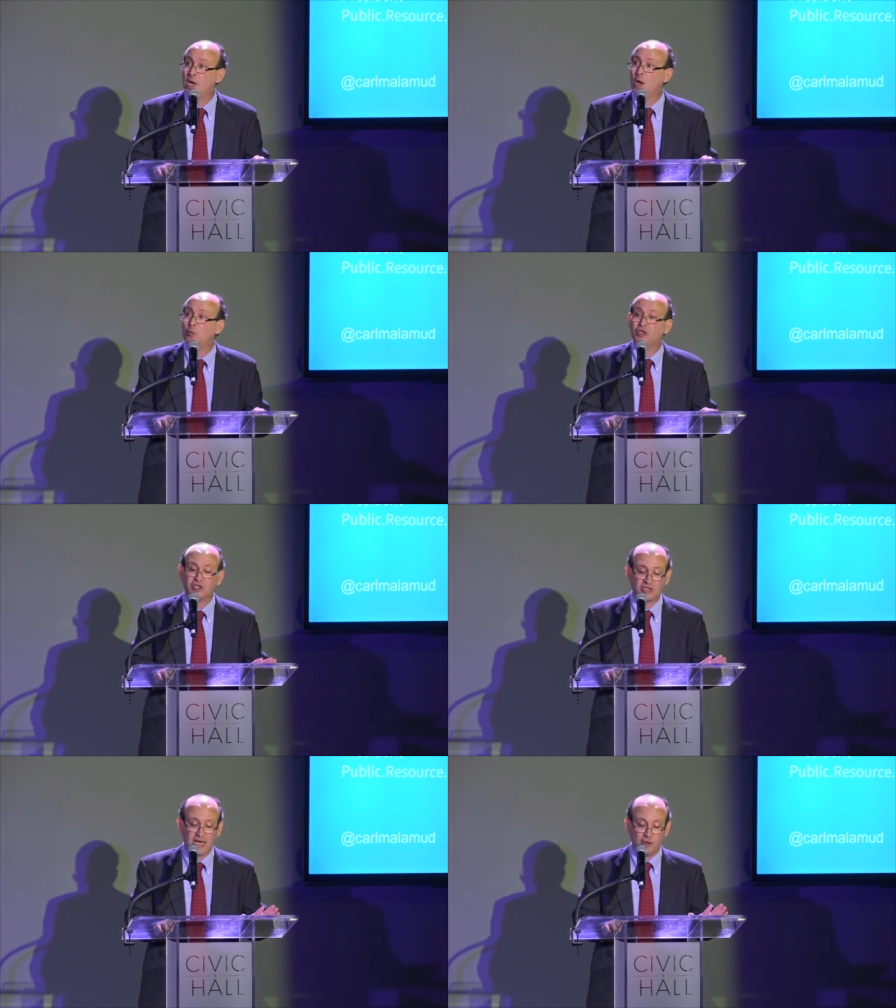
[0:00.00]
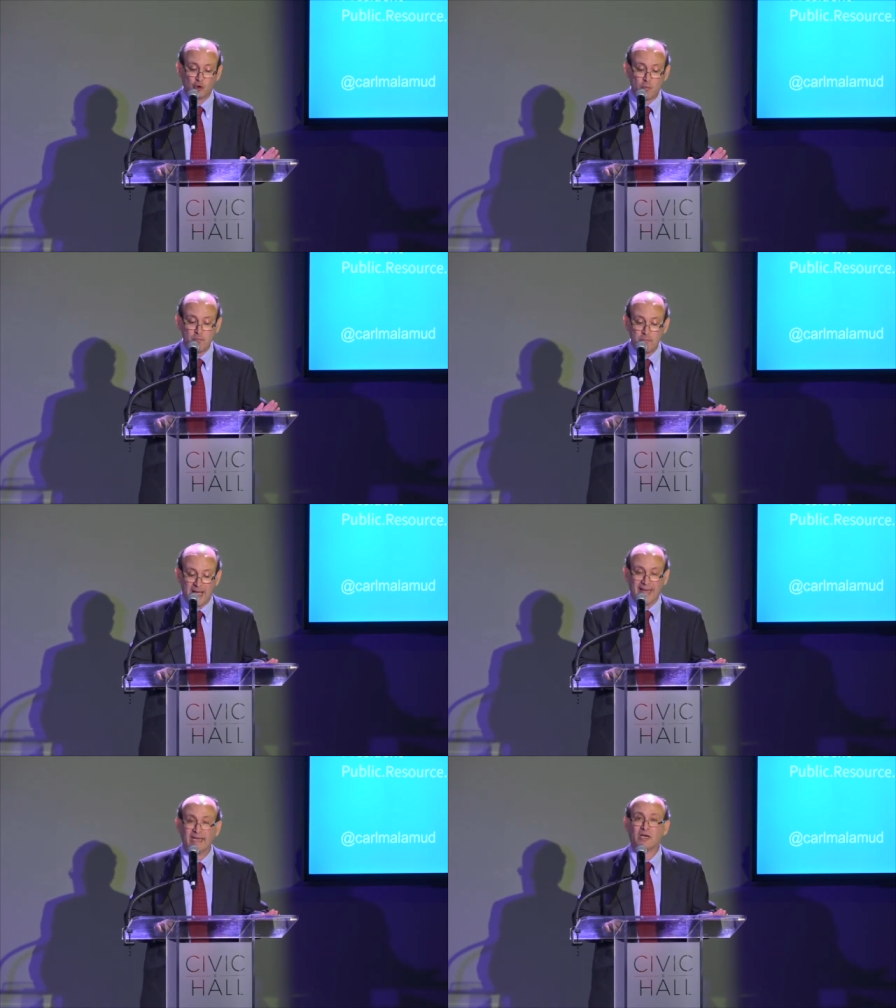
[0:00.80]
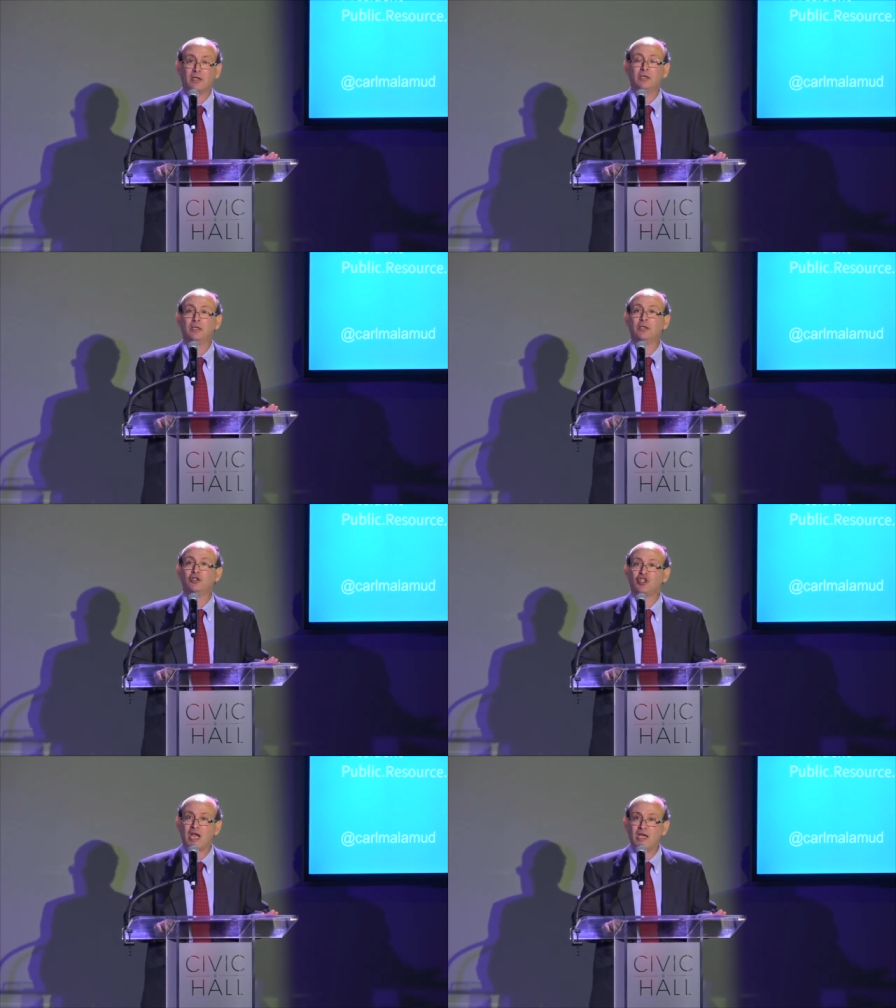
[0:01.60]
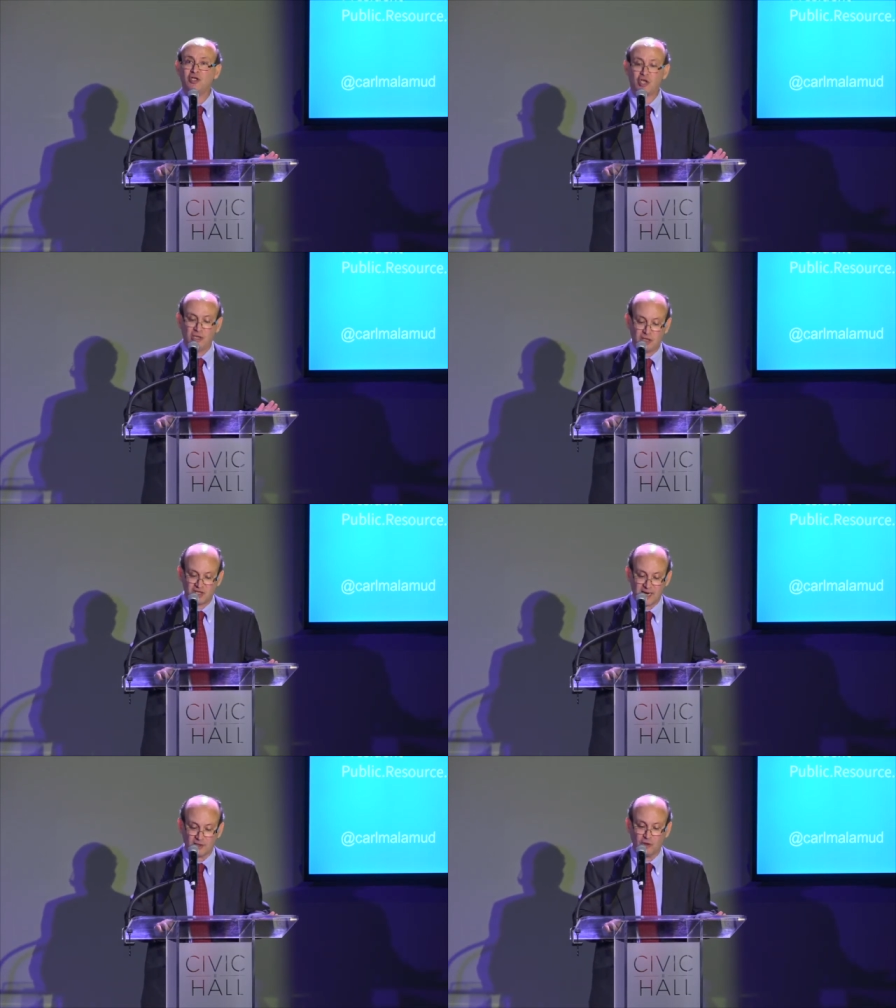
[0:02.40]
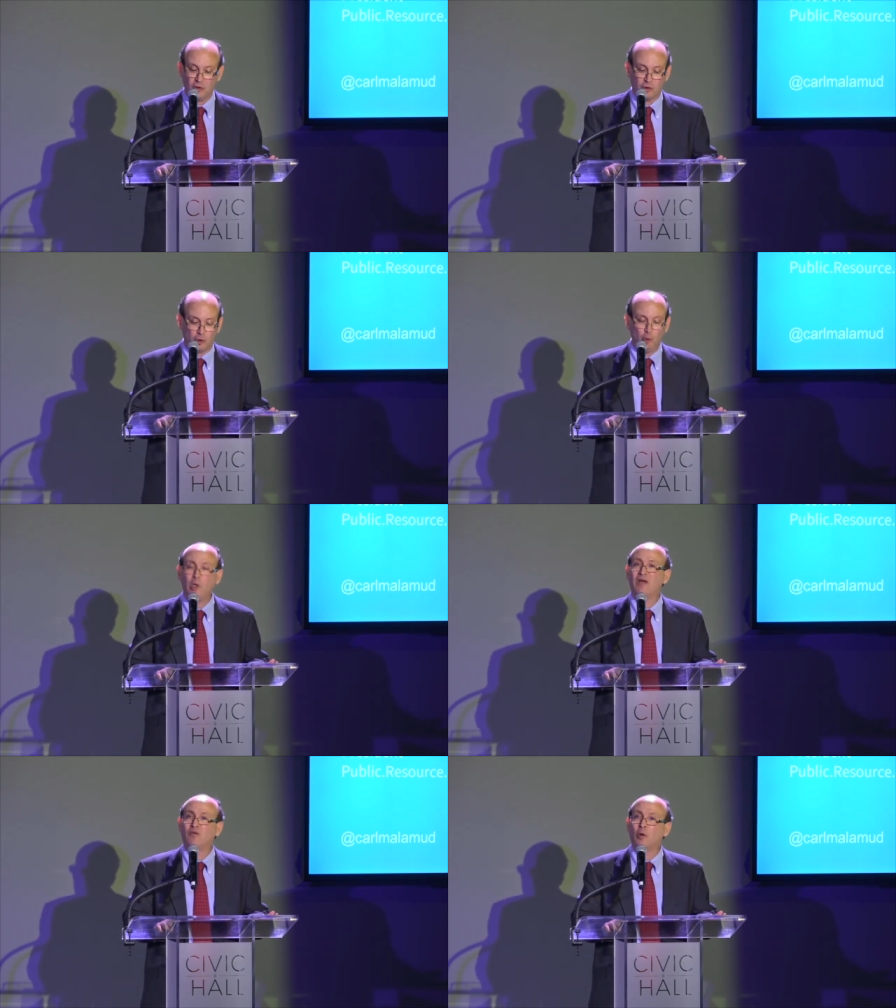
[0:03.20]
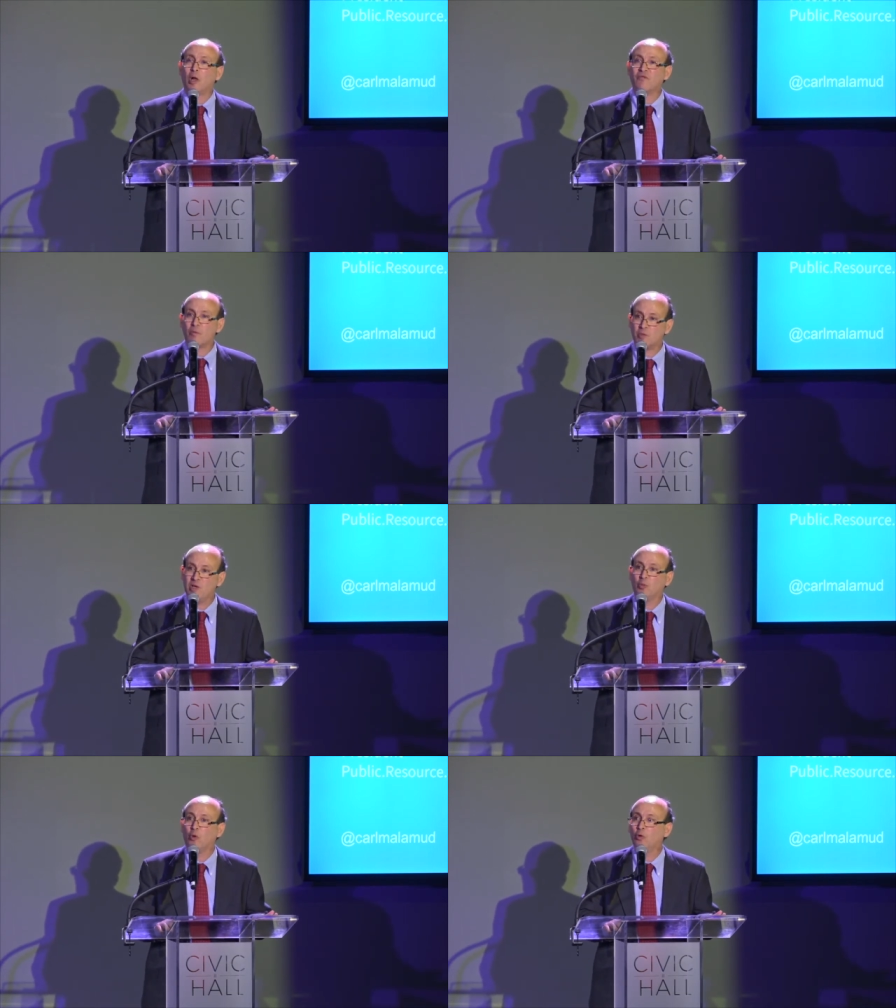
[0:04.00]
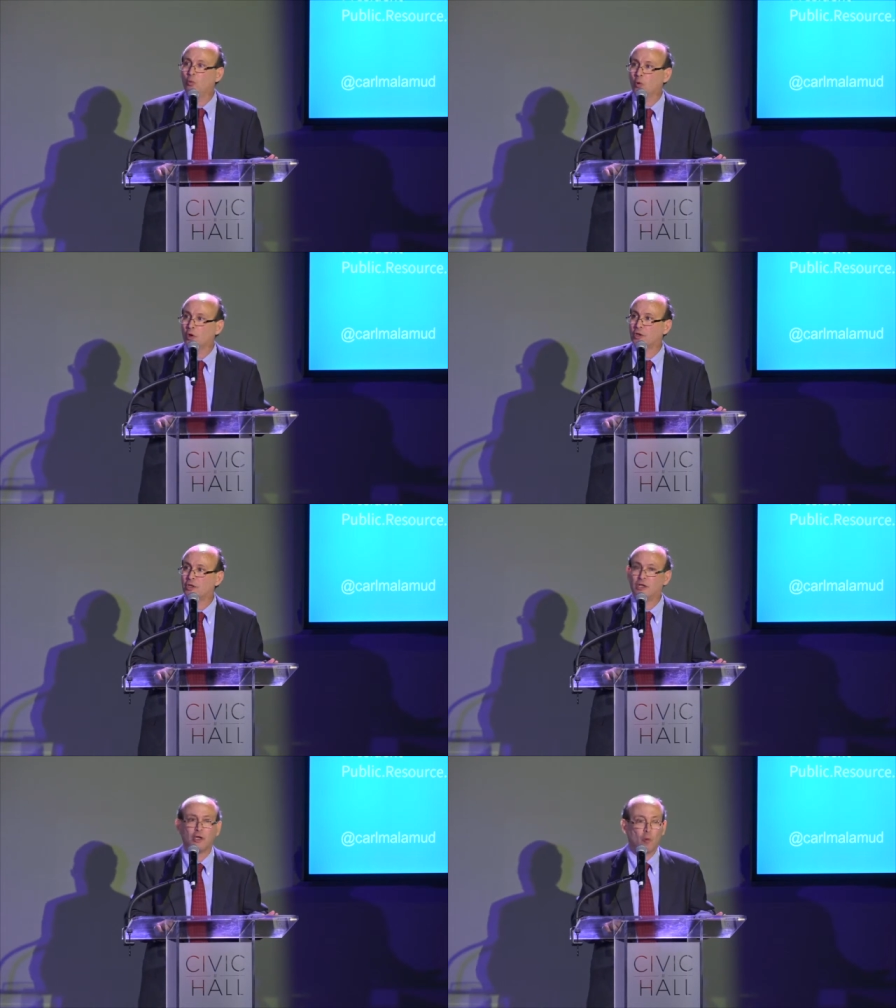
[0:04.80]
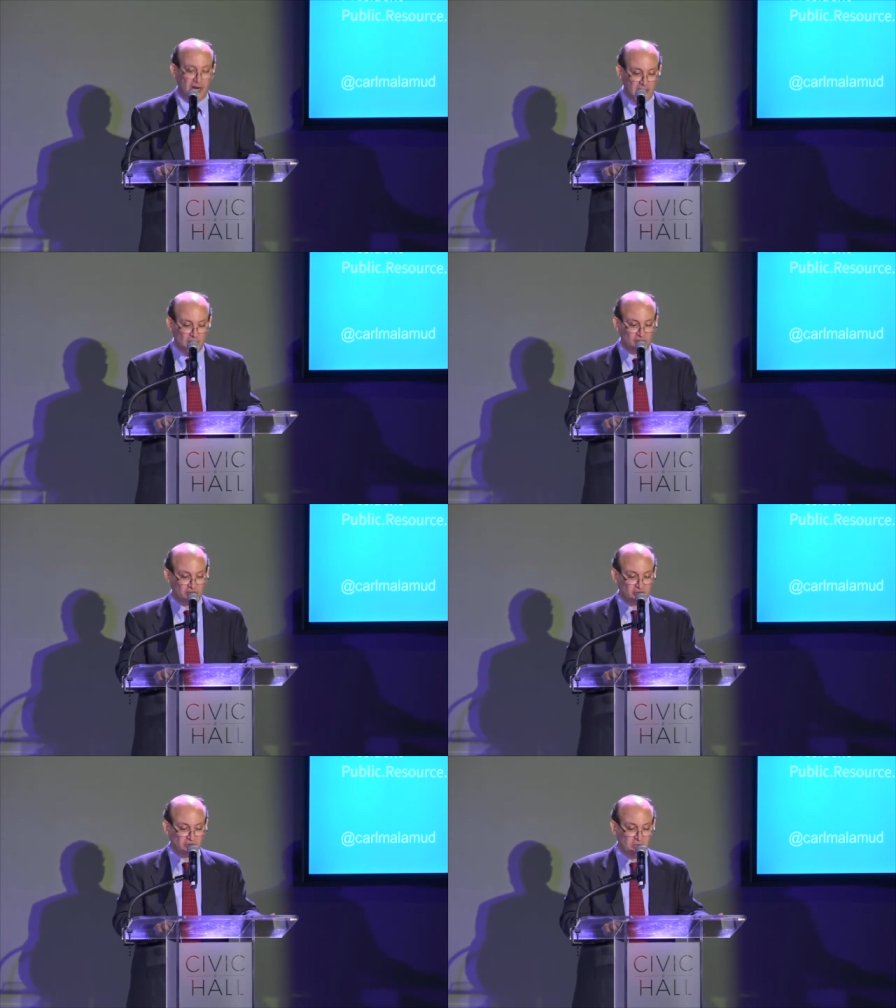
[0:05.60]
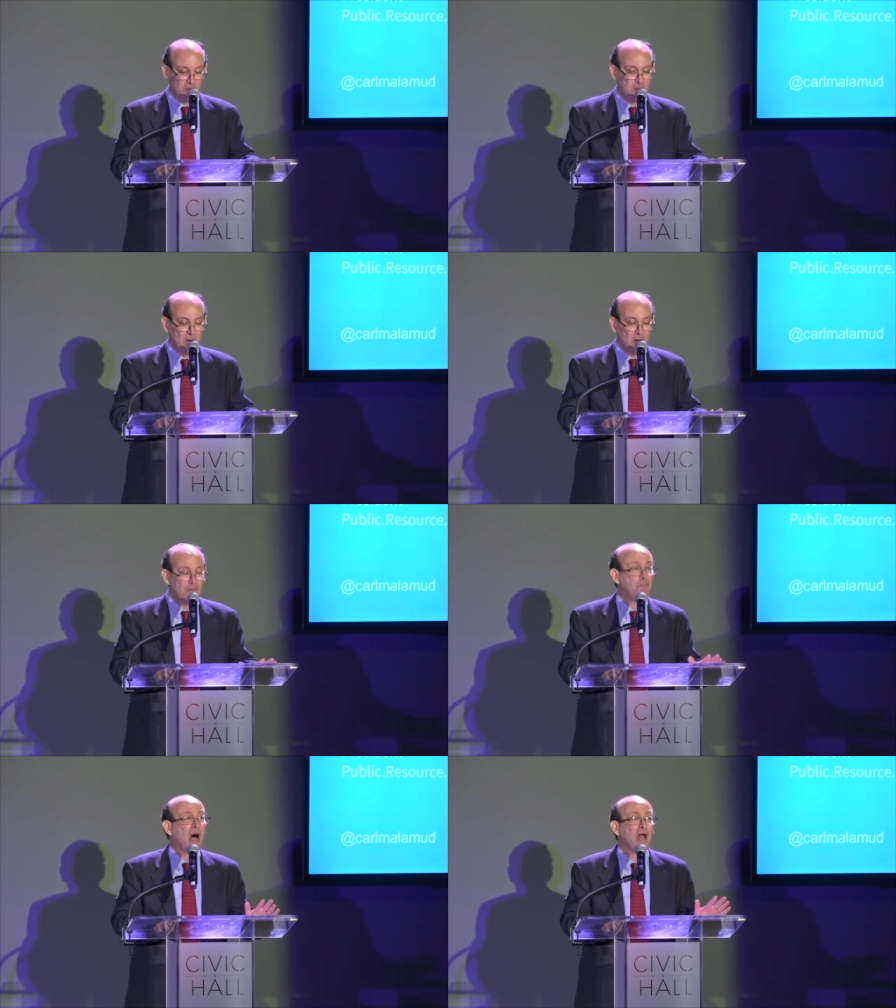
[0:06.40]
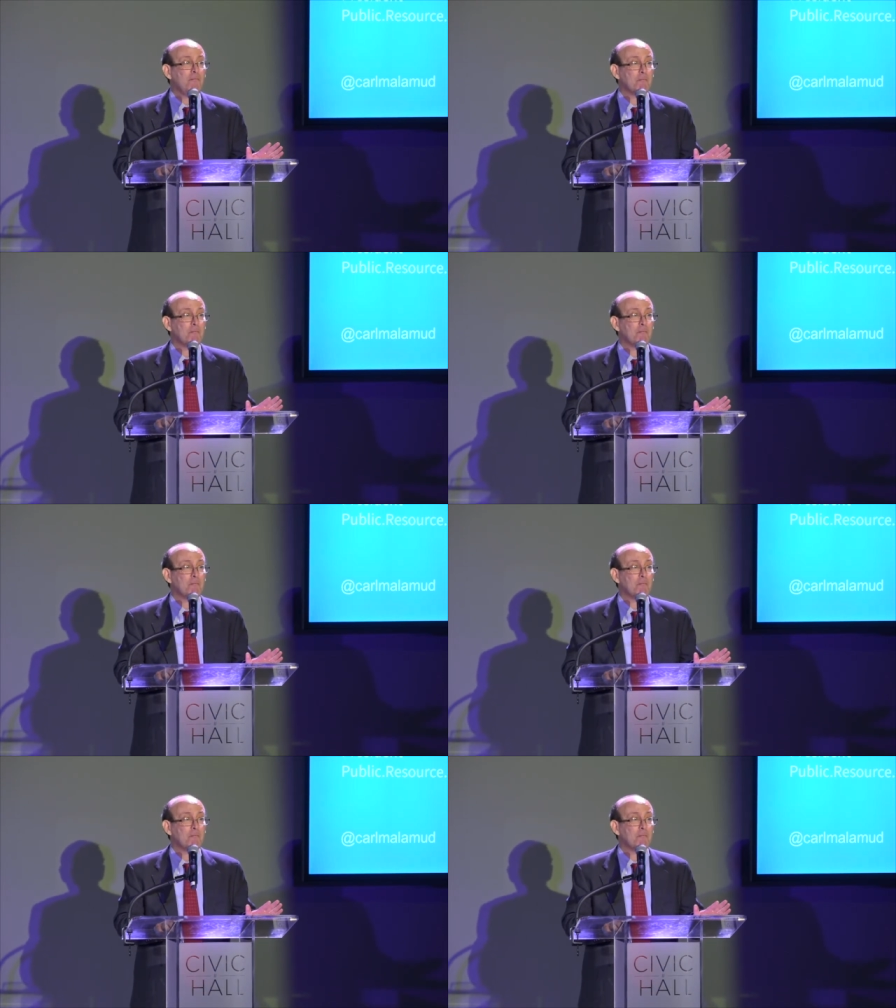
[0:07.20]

which is a dramatic change in the technical clue level of the people who work in the White House. But